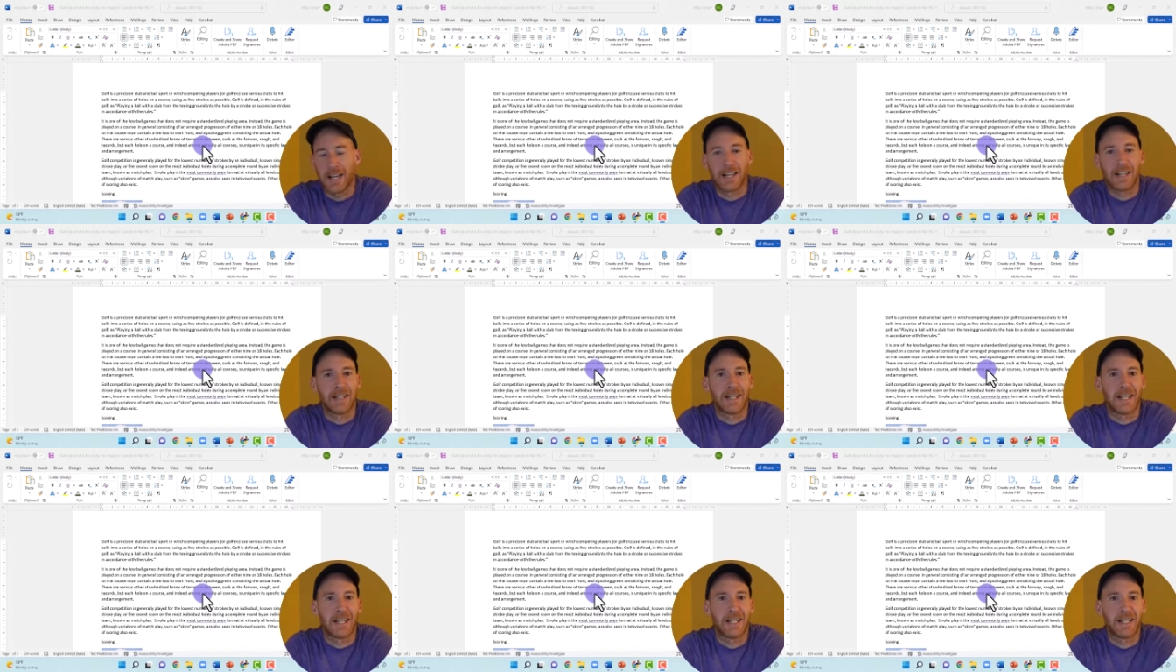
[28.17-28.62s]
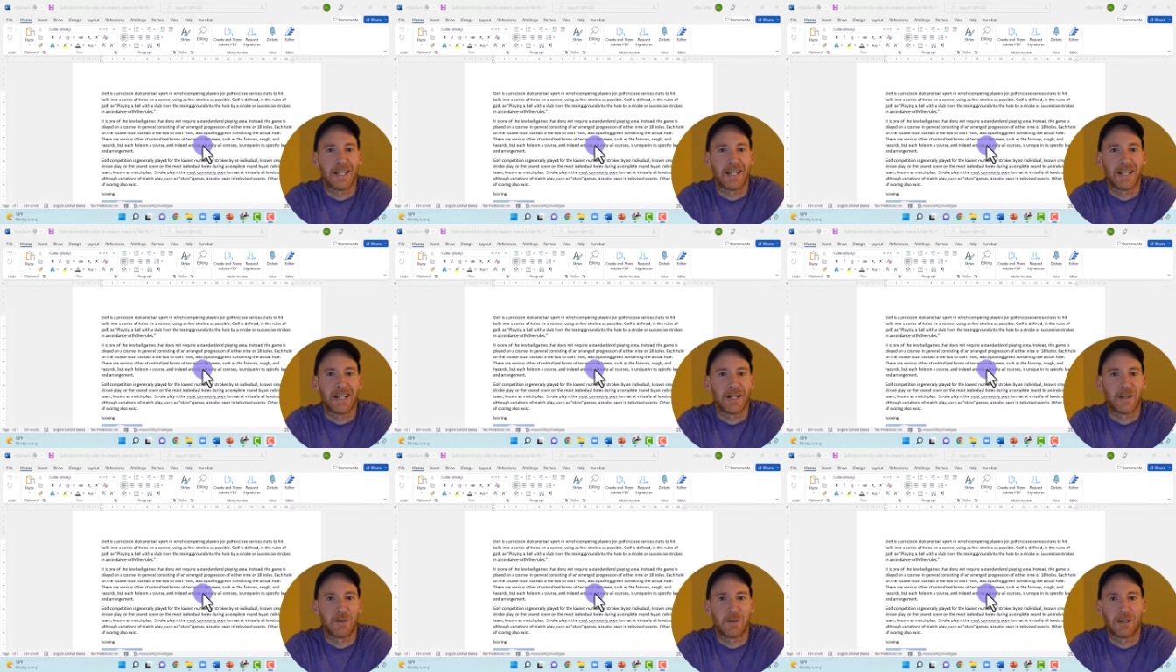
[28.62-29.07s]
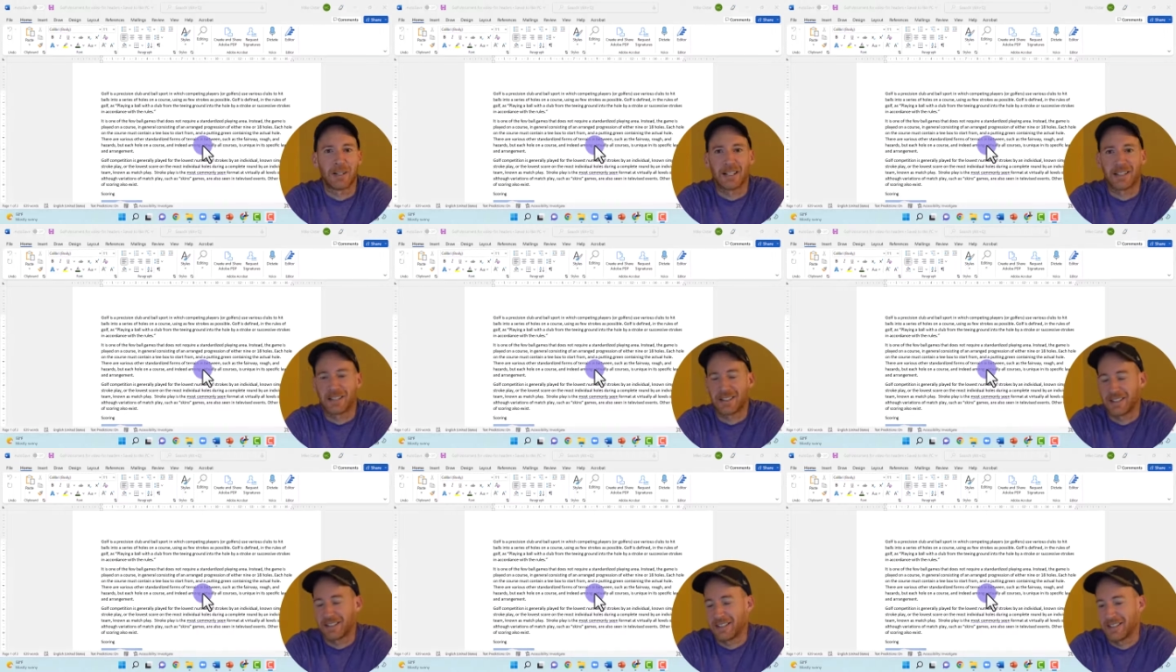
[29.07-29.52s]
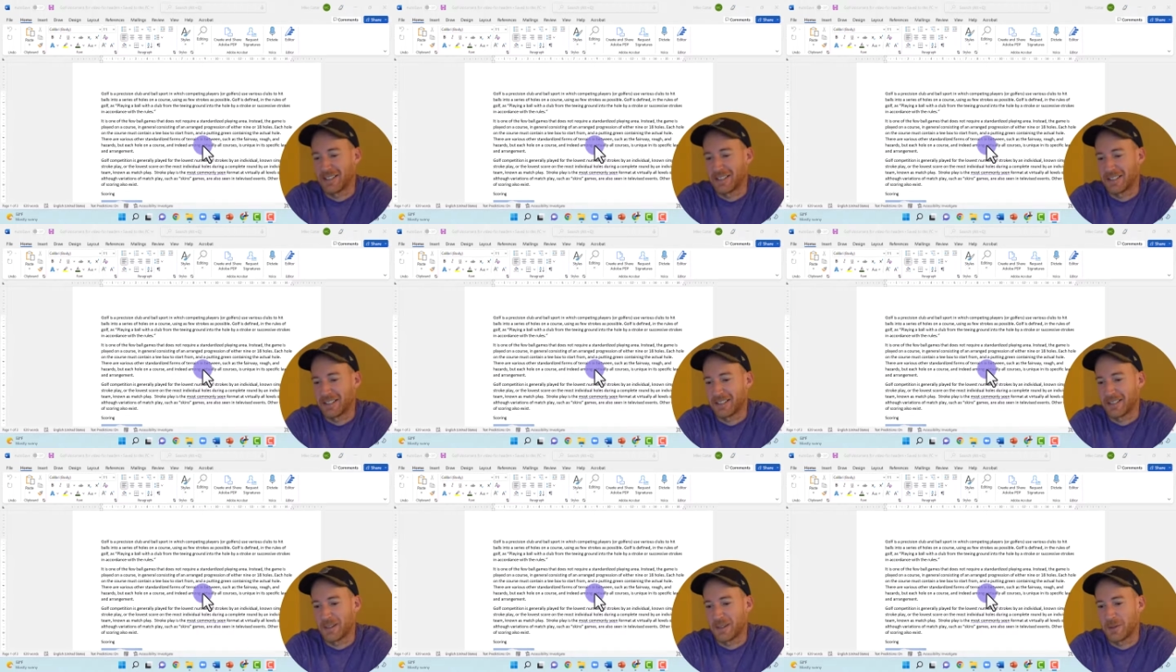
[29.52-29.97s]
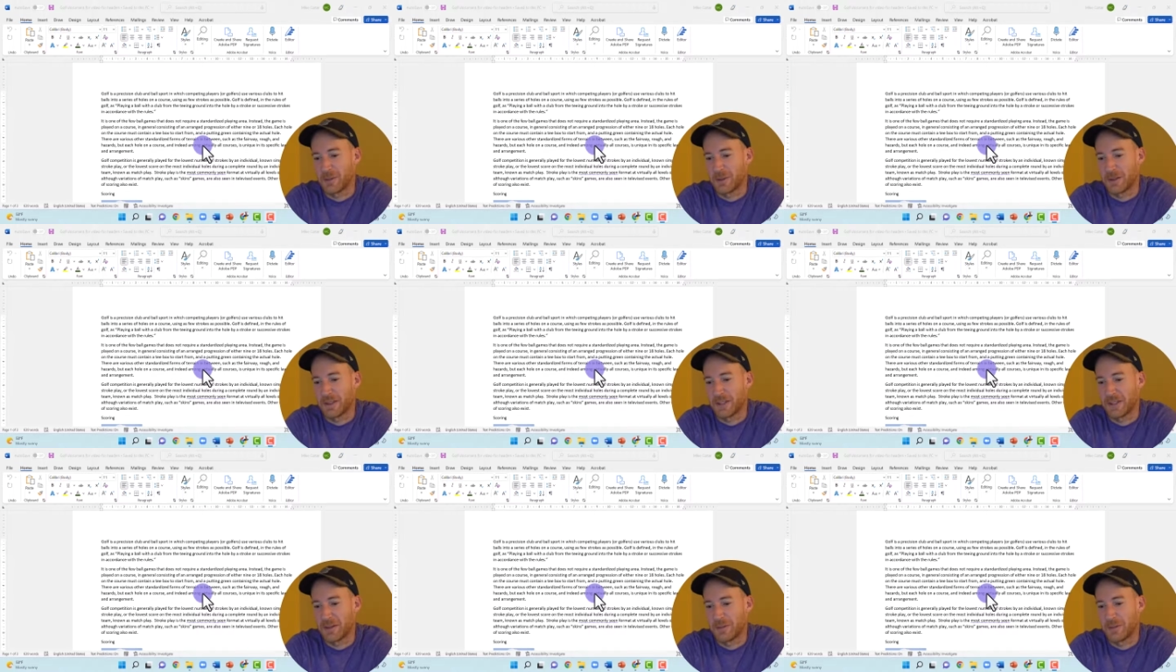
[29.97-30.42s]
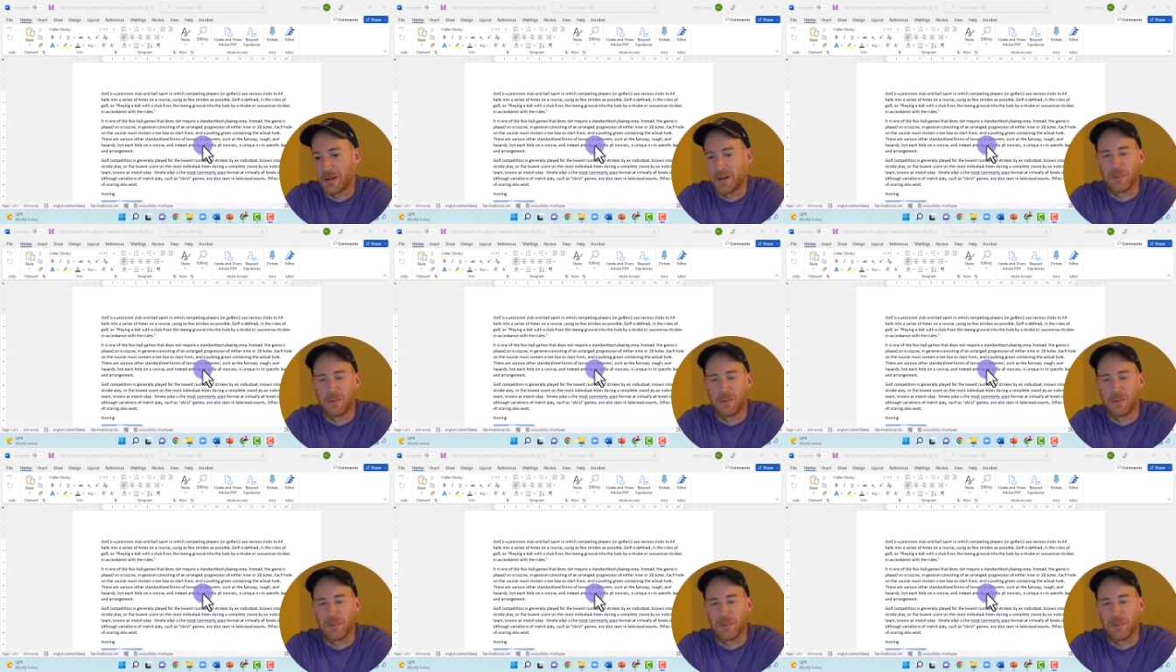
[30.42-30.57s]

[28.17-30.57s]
and then uh, we'll get uh, started with a,